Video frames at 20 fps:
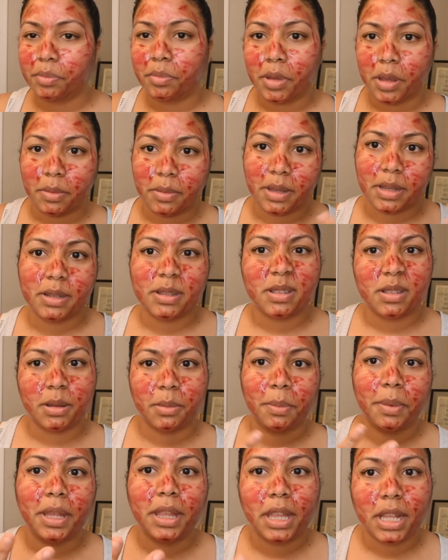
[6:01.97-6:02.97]
maybe use the
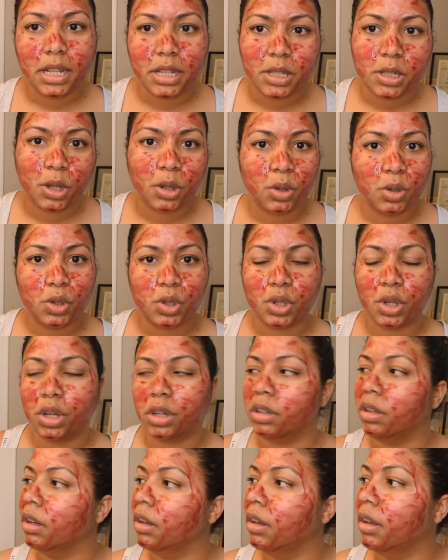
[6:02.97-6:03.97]
peeling solution.
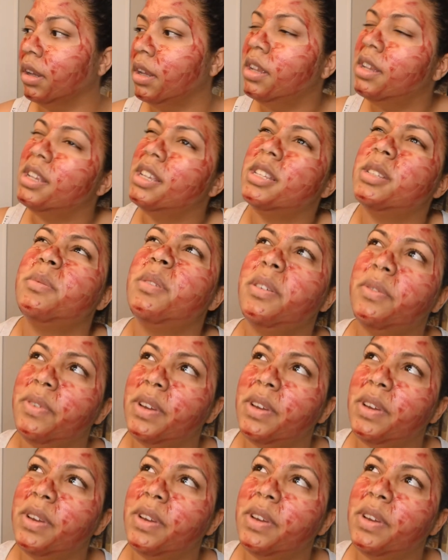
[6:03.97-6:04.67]
Is my